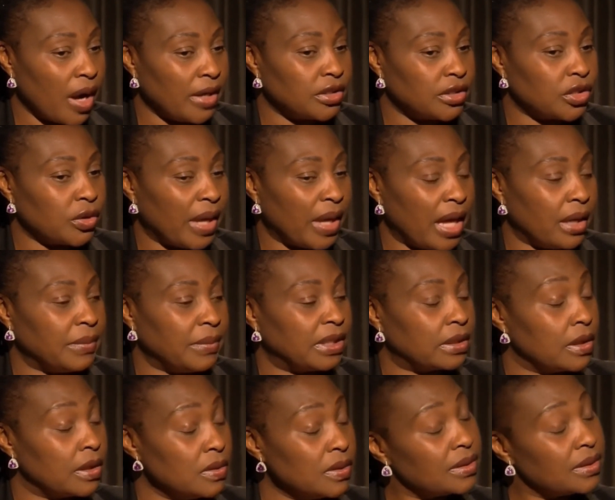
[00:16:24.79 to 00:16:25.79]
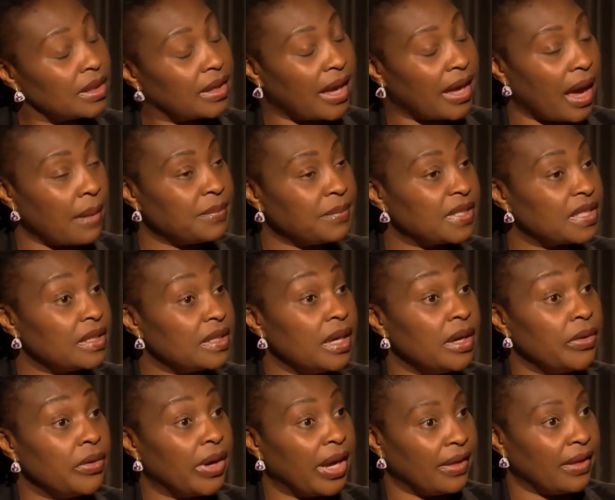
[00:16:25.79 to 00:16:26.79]
tried to help and close the
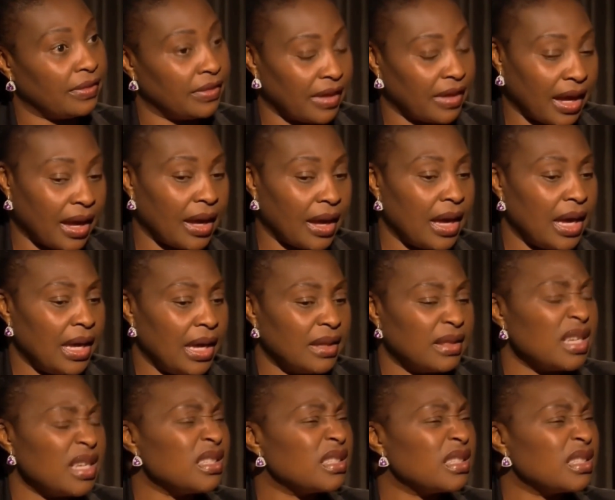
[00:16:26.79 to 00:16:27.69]
gaps here and there.